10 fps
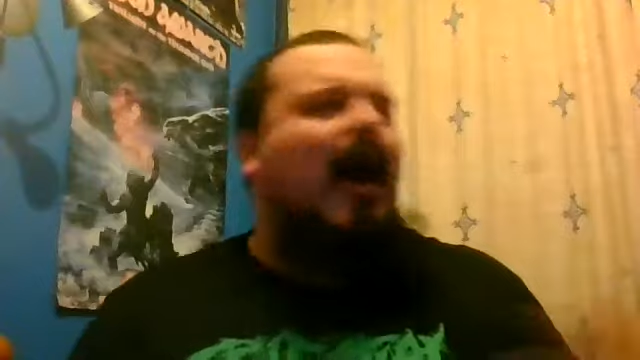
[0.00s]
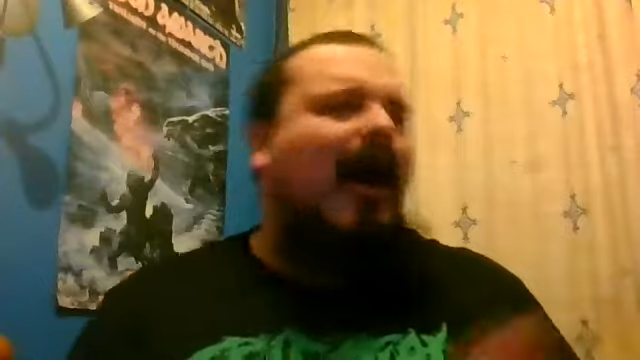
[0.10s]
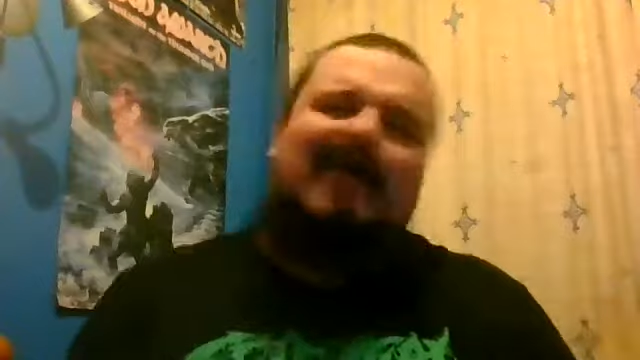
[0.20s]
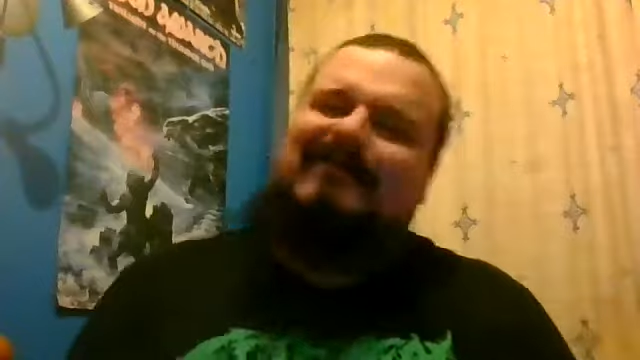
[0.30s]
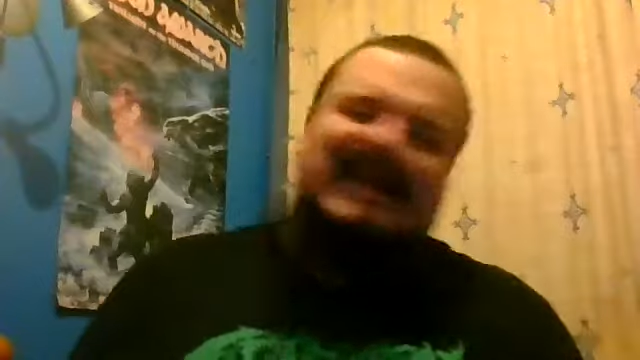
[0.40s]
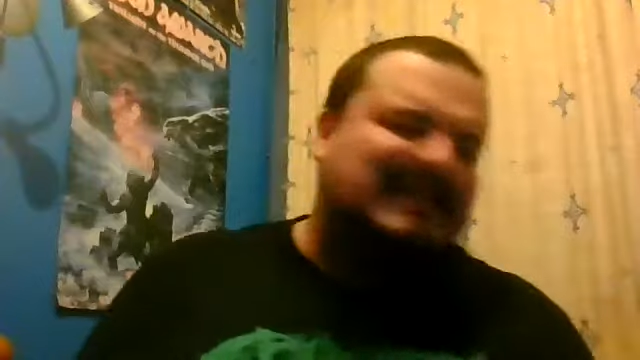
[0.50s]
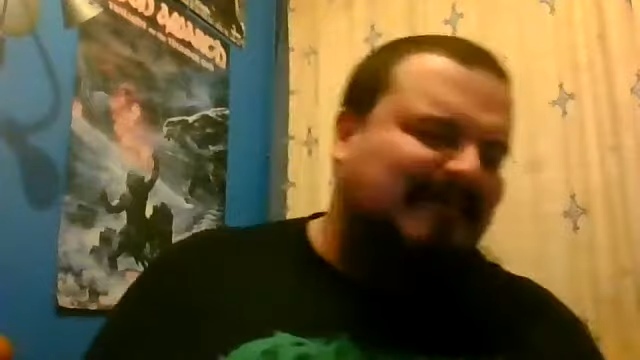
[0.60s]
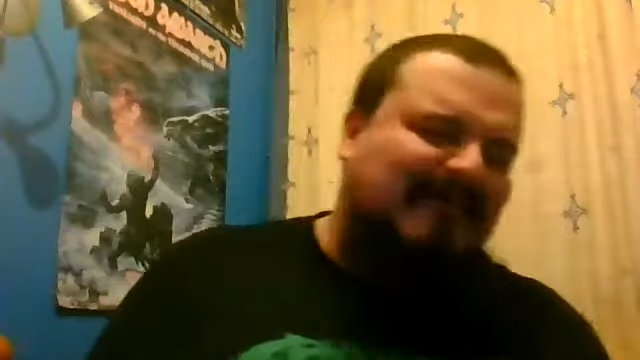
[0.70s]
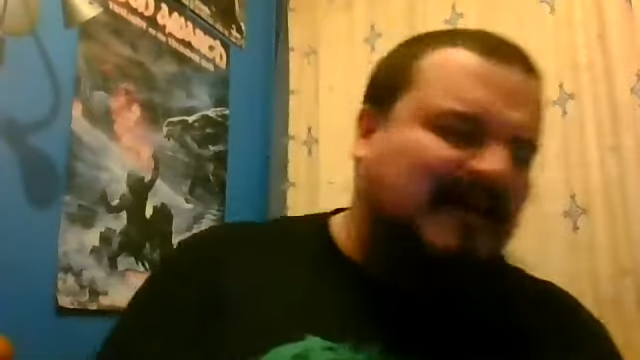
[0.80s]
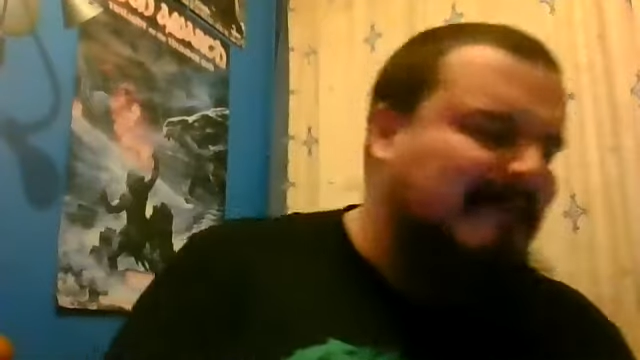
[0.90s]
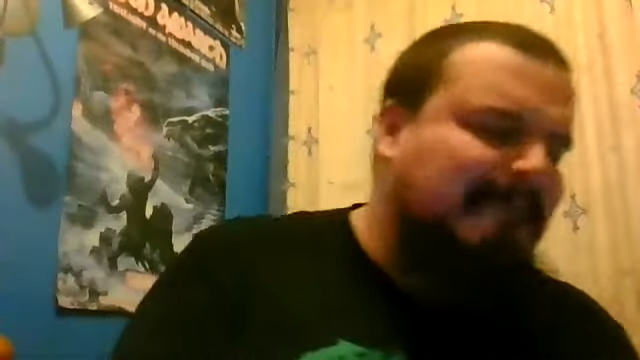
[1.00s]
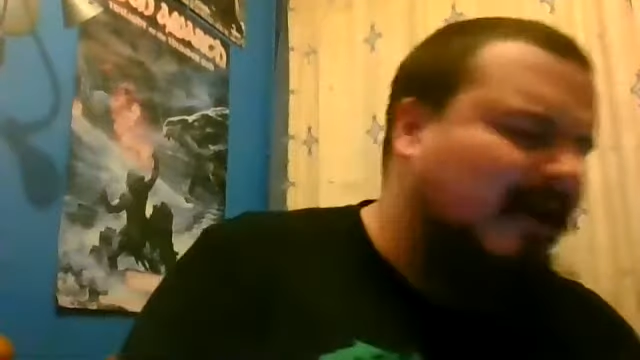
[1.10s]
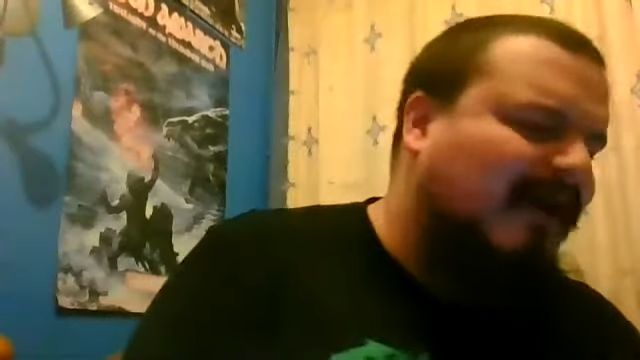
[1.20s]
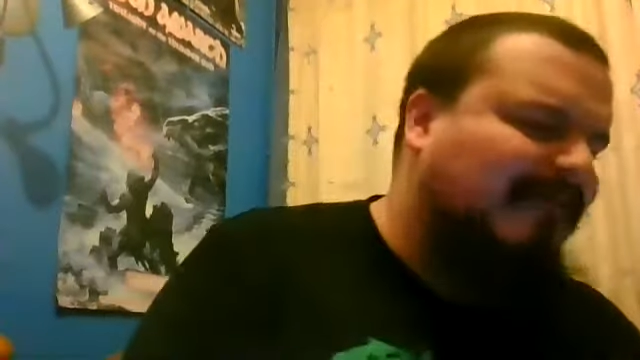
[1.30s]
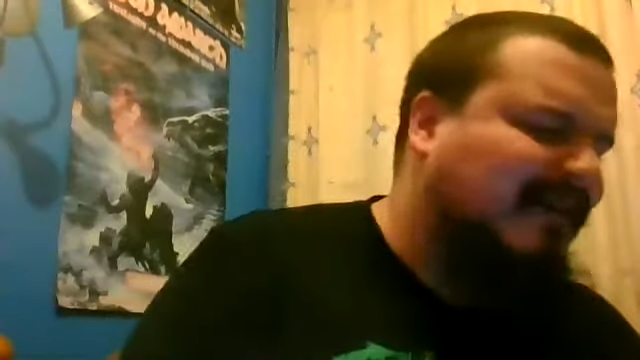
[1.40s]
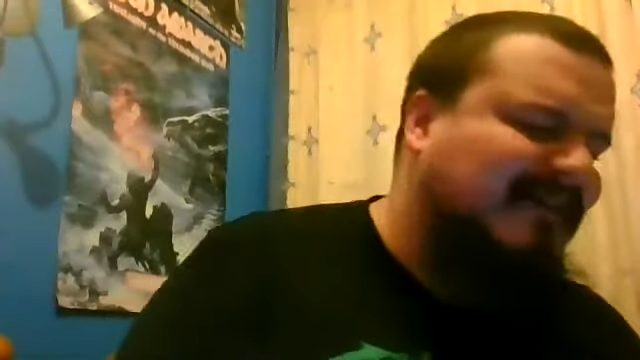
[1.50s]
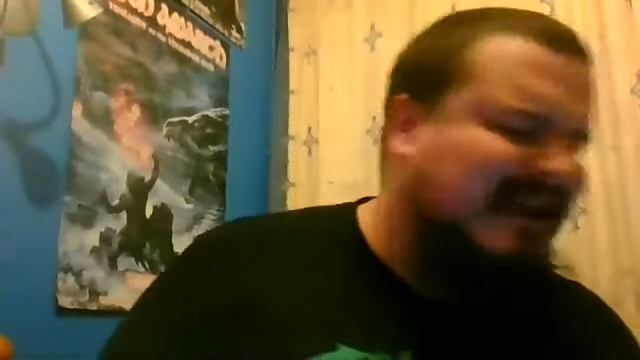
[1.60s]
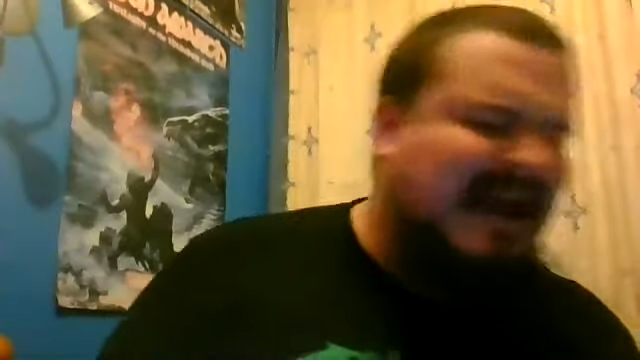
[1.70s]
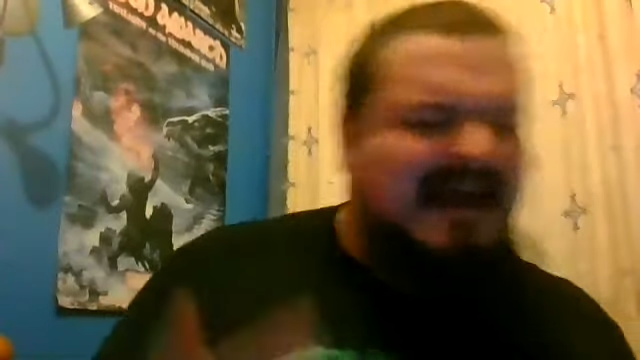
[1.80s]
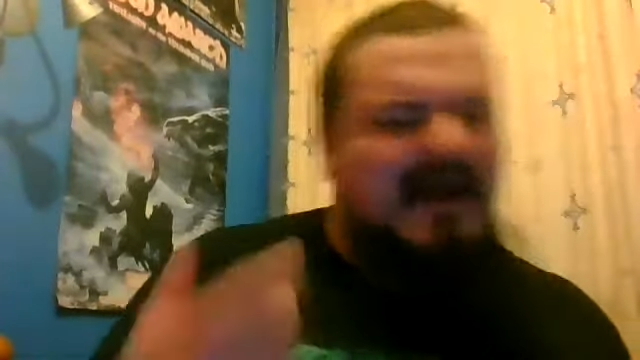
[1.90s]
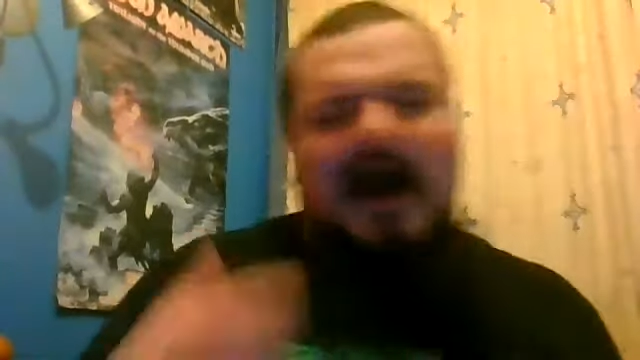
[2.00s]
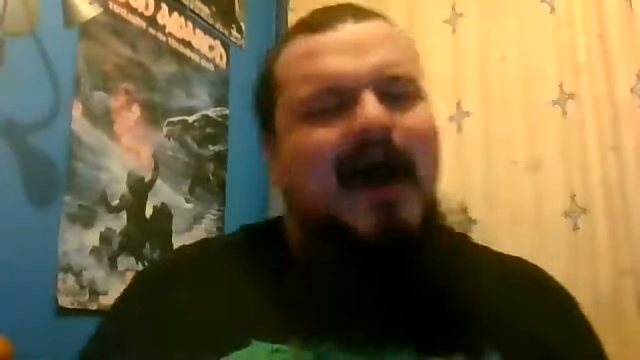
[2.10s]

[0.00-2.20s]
a hard thing to fucking pull off. And yeah,